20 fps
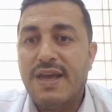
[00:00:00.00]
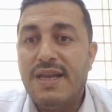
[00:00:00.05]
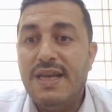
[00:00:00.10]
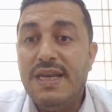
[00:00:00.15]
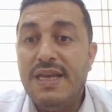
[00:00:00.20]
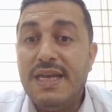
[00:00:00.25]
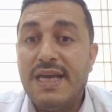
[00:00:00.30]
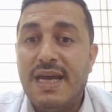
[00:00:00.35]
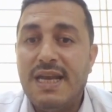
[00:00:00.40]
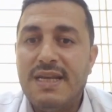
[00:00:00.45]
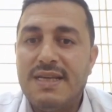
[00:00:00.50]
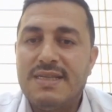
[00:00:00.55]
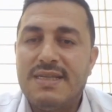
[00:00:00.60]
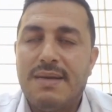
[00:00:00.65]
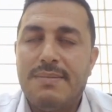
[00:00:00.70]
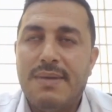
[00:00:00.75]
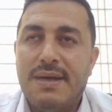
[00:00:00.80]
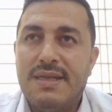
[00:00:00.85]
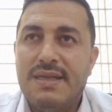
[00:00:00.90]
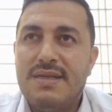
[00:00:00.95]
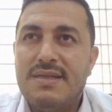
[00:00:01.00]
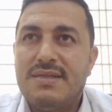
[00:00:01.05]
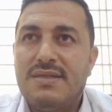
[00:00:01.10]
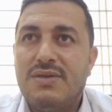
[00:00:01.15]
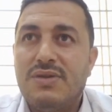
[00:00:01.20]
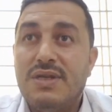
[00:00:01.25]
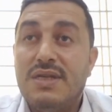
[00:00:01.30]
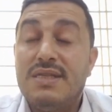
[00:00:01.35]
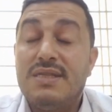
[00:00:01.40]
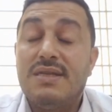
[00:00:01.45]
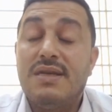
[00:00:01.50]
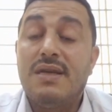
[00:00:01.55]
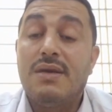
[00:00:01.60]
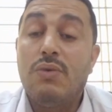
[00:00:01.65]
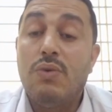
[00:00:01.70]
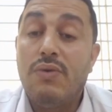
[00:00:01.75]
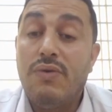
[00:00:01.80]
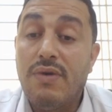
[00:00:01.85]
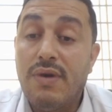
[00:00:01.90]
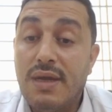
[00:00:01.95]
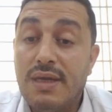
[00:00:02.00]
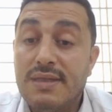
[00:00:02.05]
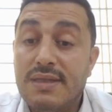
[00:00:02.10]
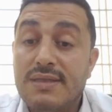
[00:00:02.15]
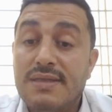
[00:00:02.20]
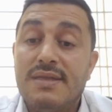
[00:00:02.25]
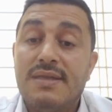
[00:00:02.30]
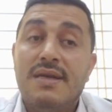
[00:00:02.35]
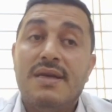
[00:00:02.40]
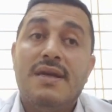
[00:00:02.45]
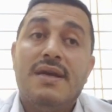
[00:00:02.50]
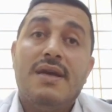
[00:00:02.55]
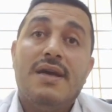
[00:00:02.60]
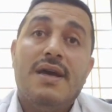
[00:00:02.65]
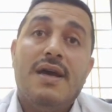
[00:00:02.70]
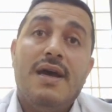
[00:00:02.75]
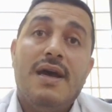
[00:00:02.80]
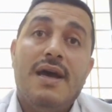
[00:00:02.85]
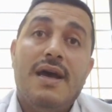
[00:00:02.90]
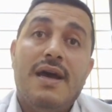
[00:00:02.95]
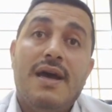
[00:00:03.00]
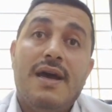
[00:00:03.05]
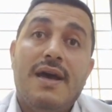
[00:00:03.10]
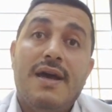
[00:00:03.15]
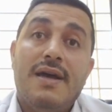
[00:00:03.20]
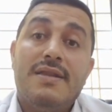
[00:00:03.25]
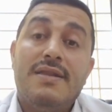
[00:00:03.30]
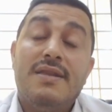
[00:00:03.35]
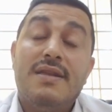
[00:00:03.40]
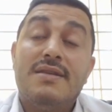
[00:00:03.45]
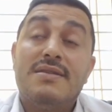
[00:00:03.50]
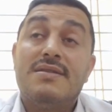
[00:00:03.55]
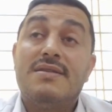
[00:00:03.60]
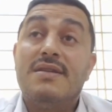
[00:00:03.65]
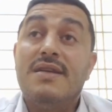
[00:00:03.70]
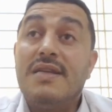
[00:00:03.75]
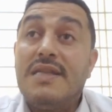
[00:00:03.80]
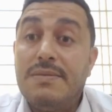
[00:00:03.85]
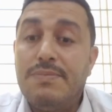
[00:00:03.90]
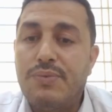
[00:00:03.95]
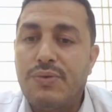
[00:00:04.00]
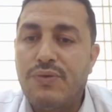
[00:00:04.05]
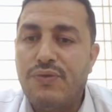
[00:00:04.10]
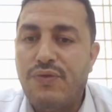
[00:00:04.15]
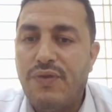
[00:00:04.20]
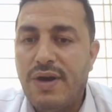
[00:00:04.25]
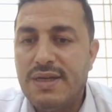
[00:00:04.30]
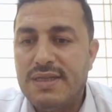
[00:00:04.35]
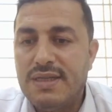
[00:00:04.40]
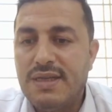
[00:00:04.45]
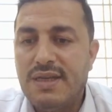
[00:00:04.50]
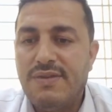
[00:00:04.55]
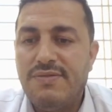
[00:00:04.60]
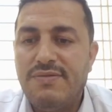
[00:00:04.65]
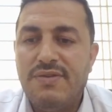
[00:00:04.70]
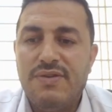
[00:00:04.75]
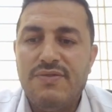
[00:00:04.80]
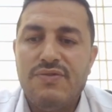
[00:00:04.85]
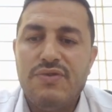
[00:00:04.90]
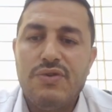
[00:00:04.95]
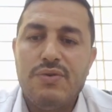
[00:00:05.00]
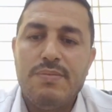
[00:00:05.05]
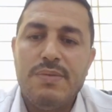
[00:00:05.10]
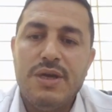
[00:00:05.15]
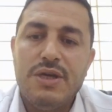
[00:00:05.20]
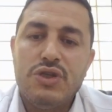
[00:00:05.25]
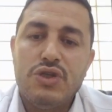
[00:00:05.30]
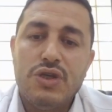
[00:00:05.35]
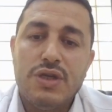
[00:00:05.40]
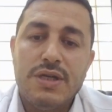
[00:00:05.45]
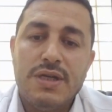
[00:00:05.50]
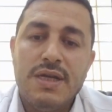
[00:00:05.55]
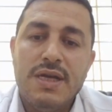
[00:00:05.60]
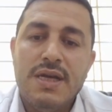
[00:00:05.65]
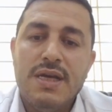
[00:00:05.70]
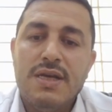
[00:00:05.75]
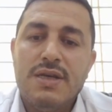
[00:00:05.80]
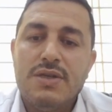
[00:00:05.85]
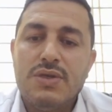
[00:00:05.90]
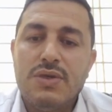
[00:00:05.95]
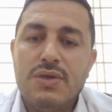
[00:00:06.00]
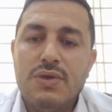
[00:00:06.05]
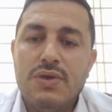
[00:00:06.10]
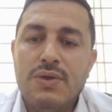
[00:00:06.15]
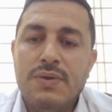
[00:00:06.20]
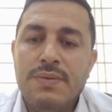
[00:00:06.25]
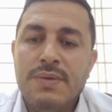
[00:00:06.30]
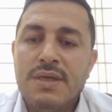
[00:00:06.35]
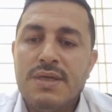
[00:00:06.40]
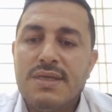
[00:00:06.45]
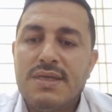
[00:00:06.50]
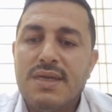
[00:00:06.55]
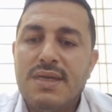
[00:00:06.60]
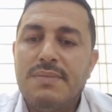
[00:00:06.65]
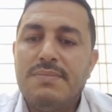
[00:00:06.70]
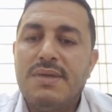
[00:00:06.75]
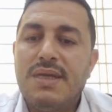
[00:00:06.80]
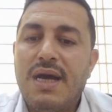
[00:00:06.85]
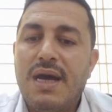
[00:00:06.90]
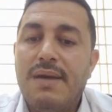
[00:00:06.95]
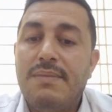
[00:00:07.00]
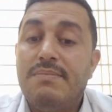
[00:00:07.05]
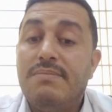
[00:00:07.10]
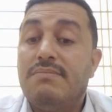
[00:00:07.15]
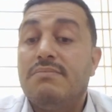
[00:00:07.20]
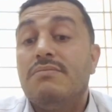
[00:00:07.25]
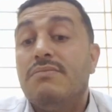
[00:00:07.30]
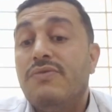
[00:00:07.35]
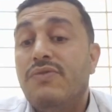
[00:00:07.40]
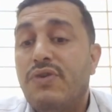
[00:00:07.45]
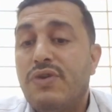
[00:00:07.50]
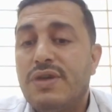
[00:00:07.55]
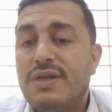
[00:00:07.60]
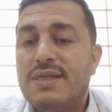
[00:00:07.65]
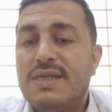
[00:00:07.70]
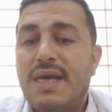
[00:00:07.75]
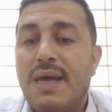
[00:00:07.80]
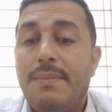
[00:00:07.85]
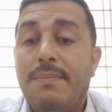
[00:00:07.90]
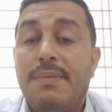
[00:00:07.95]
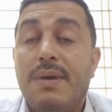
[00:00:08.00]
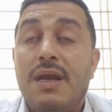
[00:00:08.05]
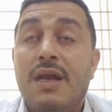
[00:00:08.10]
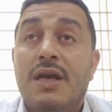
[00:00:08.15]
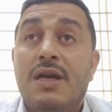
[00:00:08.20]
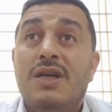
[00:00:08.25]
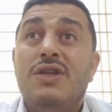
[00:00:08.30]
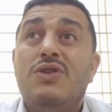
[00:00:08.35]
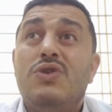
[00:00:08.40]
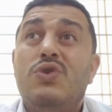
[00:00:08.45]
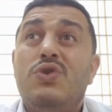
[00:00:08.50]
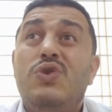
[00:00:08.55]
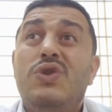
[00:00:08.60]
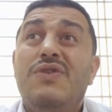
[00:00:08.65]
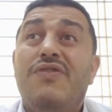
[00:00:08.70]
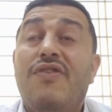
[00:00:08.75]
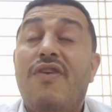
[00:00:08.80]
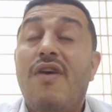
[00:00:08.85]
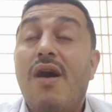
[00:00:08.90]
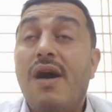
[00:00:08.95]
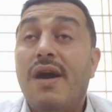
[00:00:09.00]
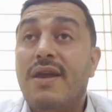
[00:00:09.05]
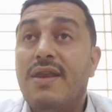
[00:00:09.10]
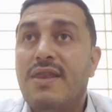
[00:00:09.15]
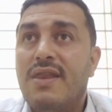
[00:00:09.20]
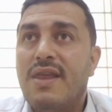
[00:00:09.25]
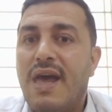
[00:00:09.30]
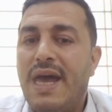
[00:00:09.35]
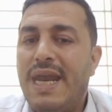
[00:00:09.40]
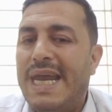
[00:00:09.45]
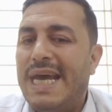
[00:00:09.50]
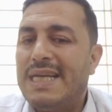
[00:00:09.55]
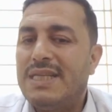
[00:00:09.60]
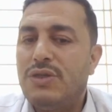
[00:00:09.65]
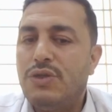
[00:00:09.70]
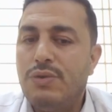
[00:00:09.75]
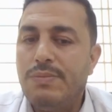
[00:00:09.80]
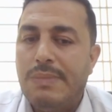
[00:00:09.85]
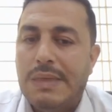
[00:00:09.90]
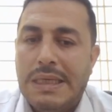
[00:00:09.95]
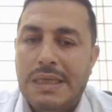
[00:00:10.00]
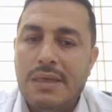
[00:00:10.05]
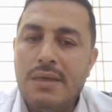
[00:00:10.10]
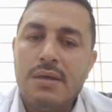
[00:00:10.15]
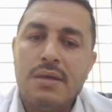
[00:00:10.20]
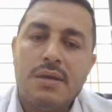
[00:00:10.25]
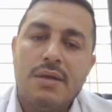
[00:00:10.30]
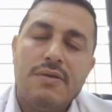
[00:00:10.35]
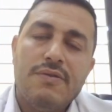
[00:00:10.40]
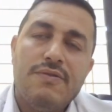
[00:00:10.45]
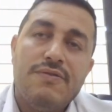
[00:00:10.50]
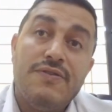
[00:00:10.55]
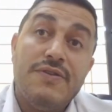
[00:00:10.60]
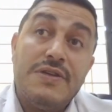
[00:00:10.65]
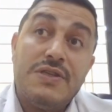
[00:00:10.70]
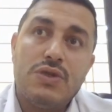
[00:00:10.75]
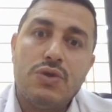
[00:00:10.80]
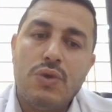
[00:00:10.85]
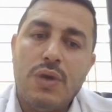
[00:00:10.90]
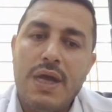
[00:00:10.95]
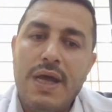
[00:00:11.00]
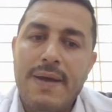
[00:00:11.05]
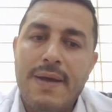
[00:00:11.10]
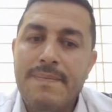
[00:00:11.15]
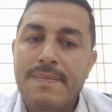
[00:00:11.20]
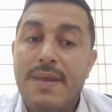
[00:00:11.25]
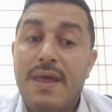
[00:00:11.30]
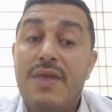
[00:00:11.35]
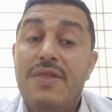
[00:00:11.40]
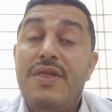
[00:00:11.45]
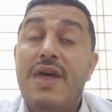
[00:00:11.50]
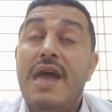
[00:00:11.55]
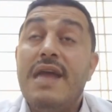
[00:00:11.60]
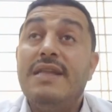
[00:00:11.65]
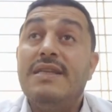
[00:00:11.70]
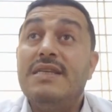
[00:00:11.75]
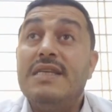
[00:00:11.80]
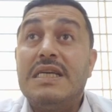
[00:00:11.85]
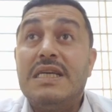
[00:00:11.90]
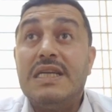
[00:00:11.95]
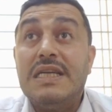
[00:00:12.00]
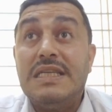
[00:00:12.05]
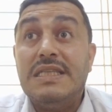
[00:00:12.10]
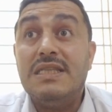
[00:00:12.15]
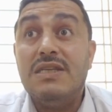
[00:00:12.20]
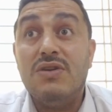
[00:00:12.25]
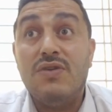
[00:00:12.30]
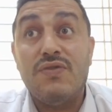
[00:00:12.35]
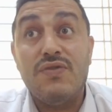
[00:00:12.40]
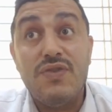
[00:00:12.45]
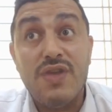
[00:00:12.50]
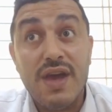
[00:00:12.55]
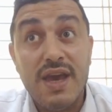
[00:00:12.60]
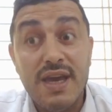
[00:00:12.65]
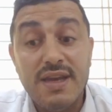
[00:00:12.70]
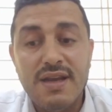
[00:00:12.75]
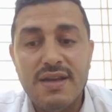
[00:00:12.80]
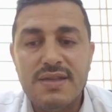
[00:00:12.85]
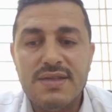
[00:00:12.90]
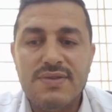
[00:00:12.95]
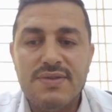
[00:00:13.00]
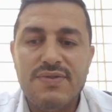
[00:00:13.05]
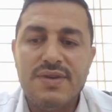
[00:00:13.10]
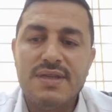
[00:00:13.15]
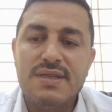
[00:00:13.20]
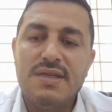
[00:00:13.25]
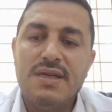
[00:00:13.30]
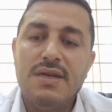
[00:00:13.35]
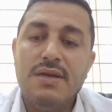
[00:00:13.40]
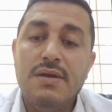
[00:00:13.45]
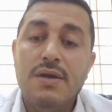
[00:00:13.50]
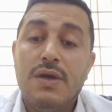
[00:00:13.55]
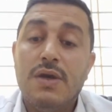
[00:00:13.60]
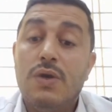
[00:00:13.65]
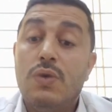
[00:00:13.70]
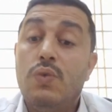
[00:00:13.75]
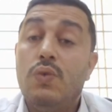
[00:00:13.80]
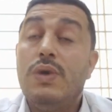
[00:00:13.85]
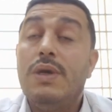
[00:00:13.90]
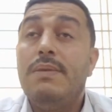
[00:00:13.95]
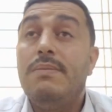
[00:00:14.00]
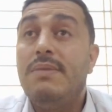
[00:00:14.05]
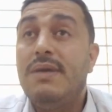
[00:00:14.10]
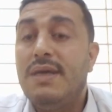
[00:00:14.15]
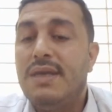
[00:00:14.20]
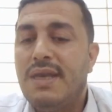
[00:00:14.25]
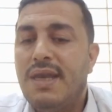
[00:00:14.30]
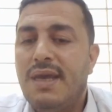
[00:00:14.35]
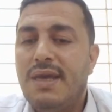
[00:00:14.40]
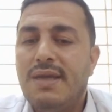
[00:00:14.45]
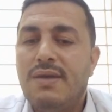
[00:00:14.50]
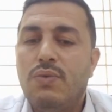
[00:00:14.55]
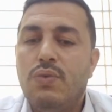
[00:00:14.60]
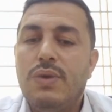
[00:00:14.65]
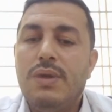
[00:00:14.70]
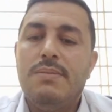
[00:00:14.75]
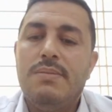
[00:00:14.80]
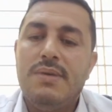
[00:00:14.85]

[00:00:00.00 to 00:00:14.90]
clinical exam and history is equivalent, does not provide enough information. So sometime, for example, to define the anatomy, fistula, the integrity of the anal sphincter, we may